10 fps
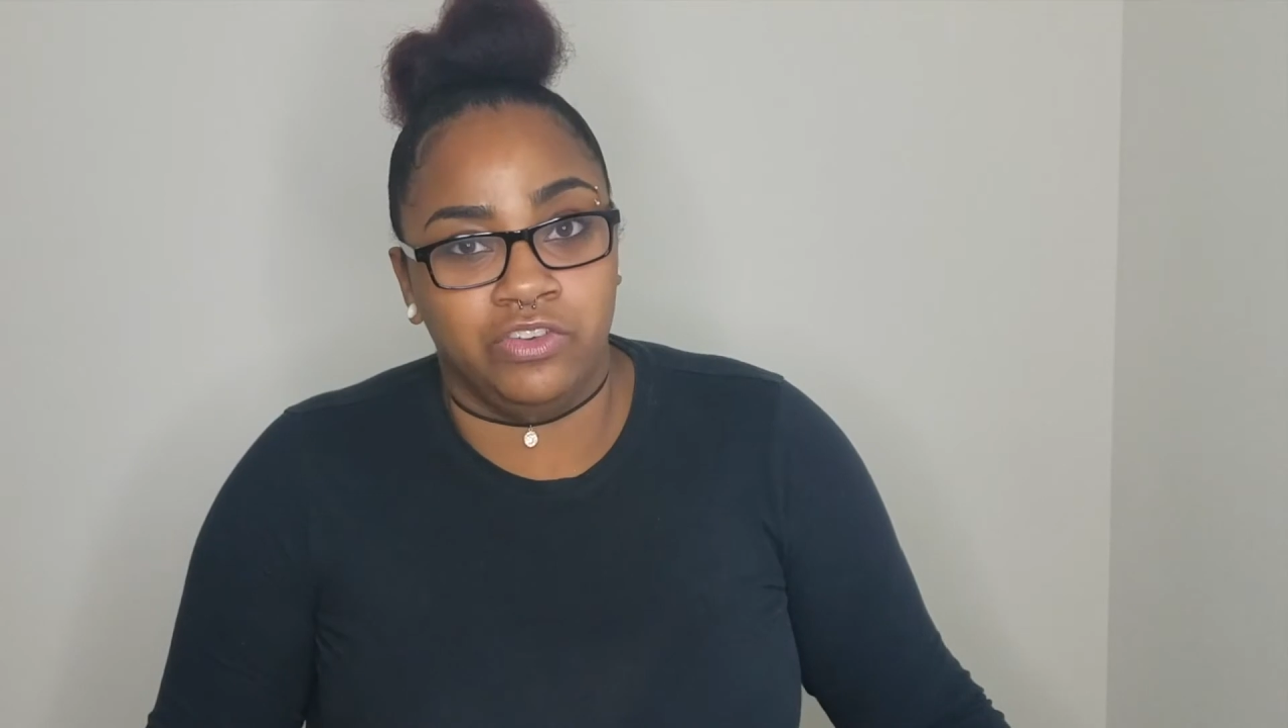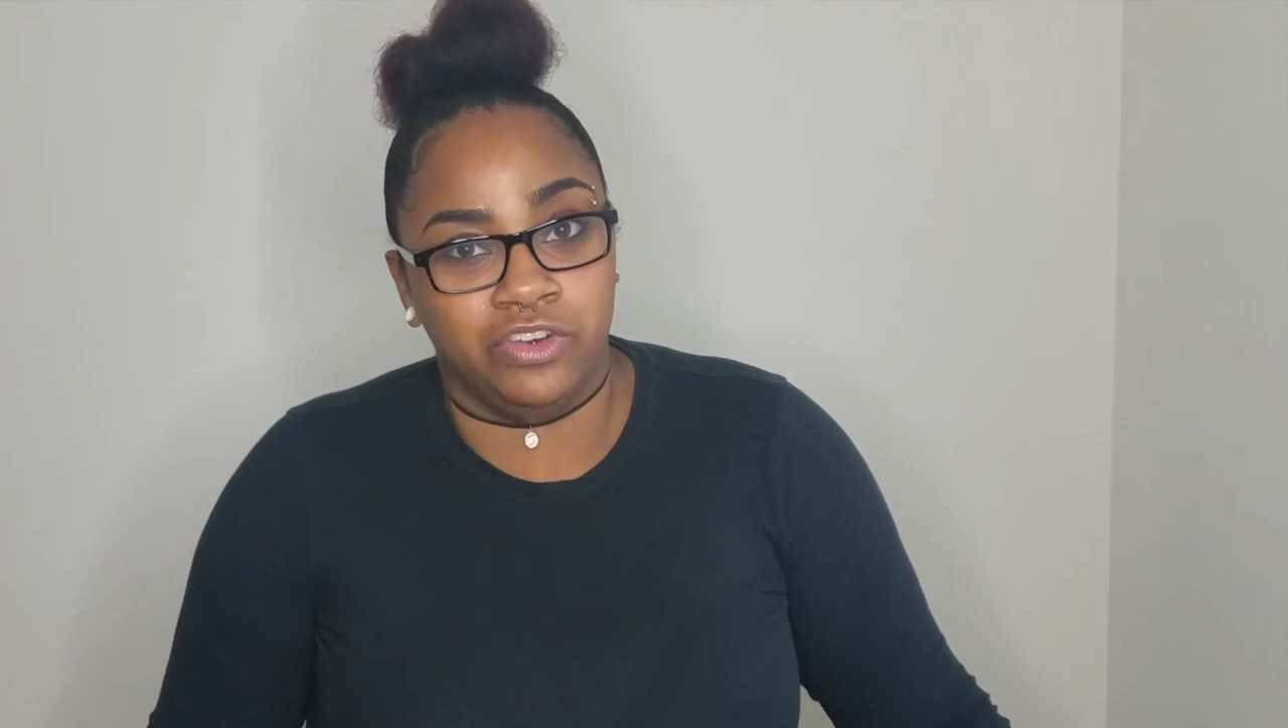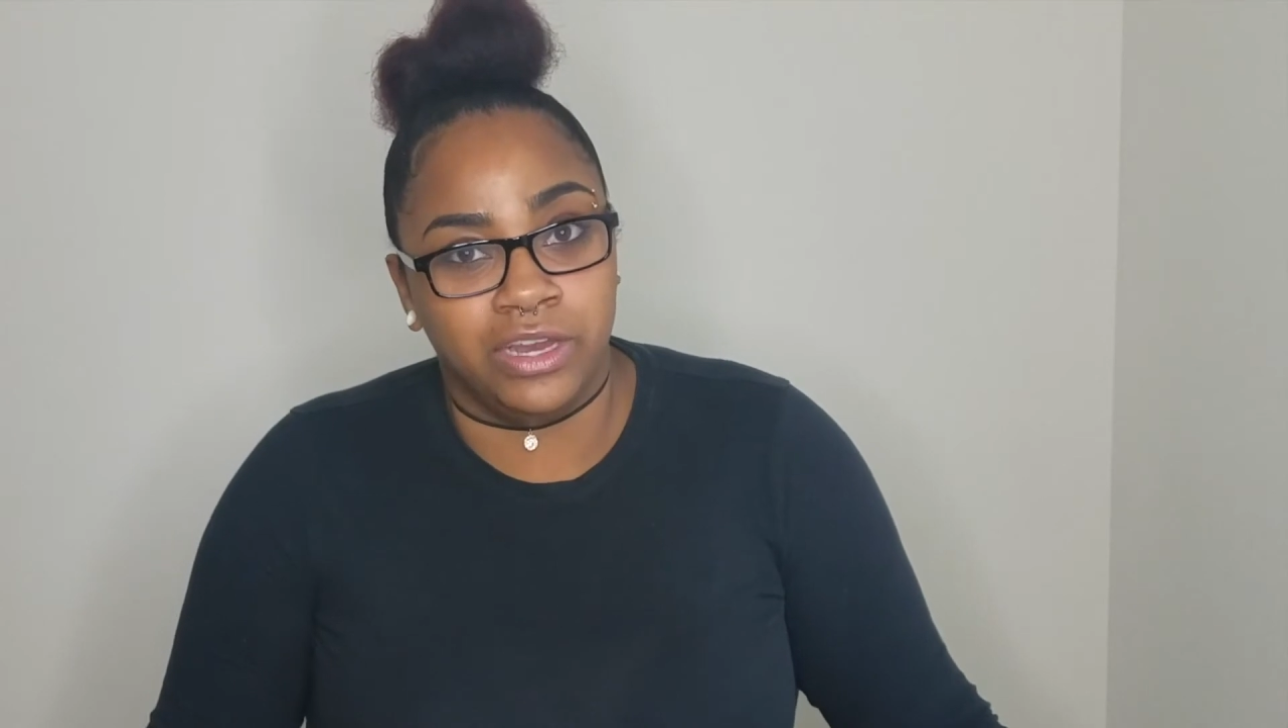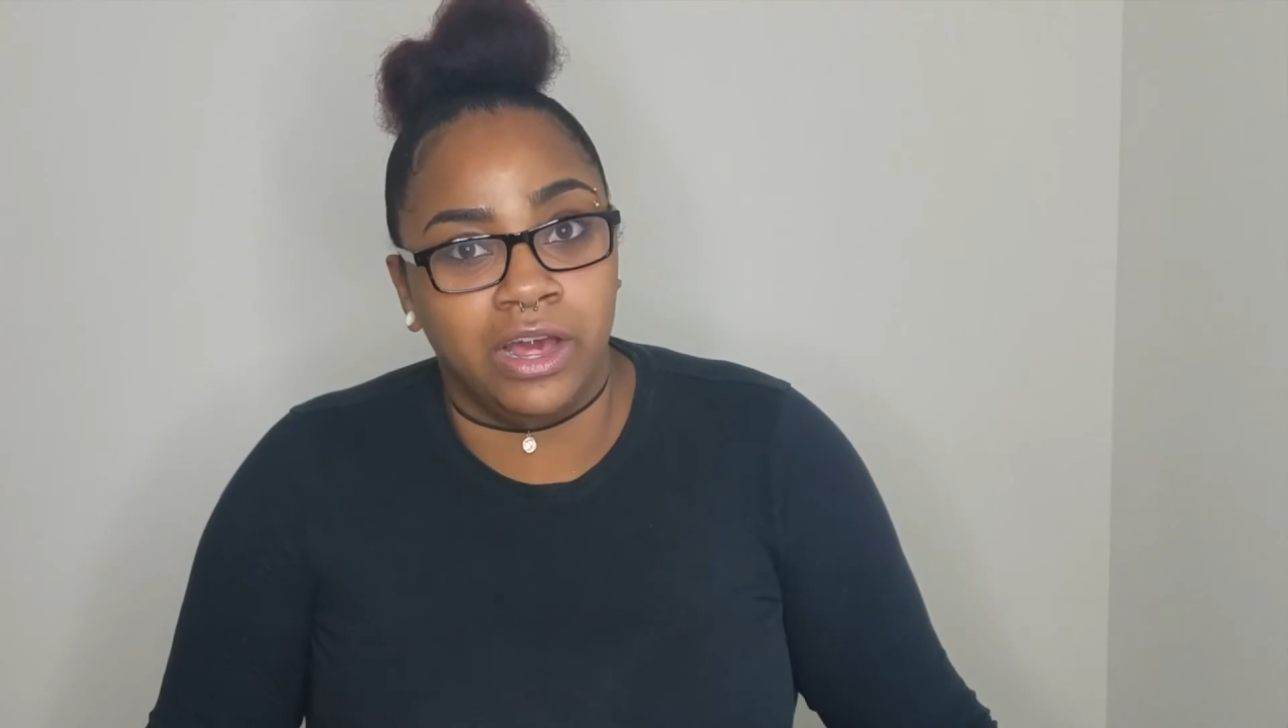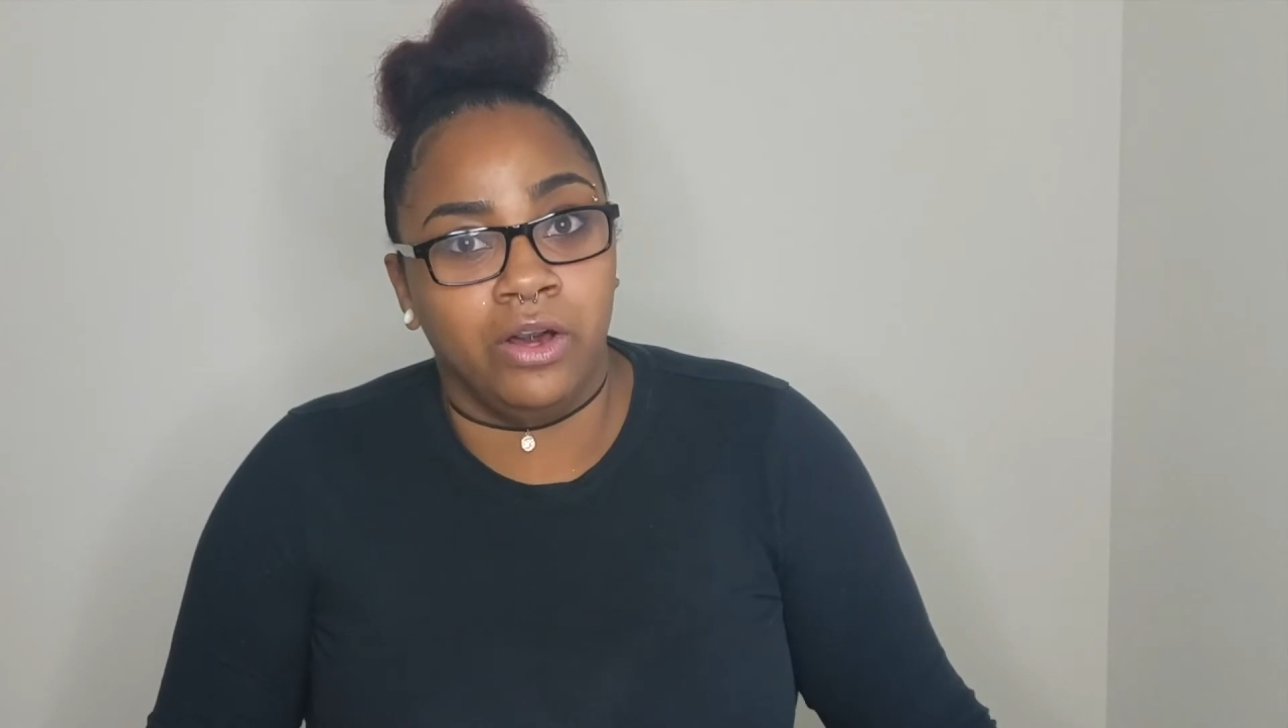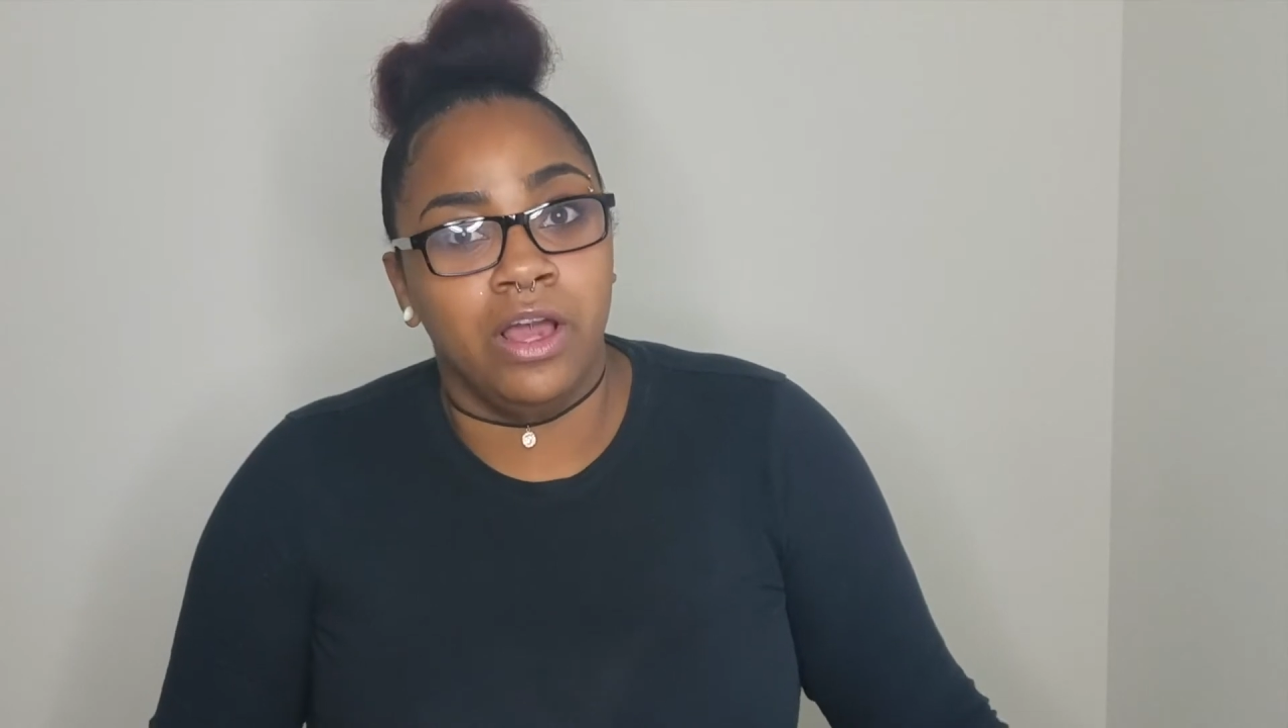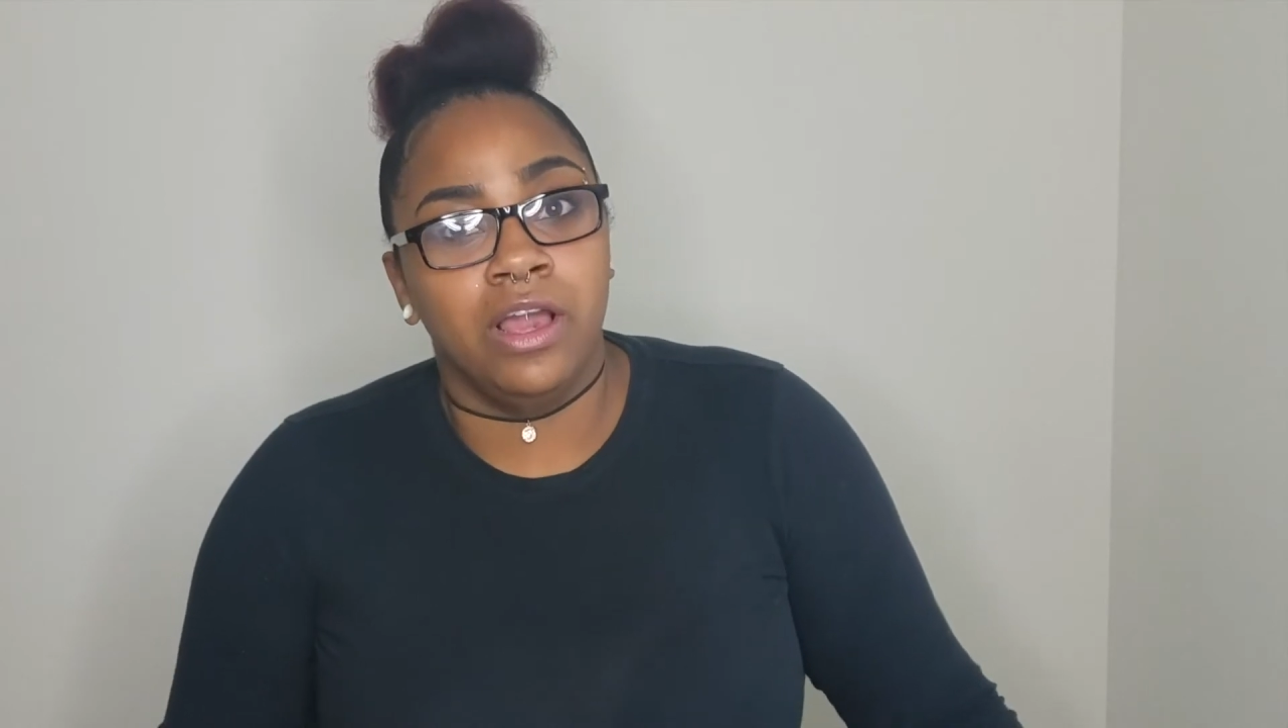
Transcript: Janelle.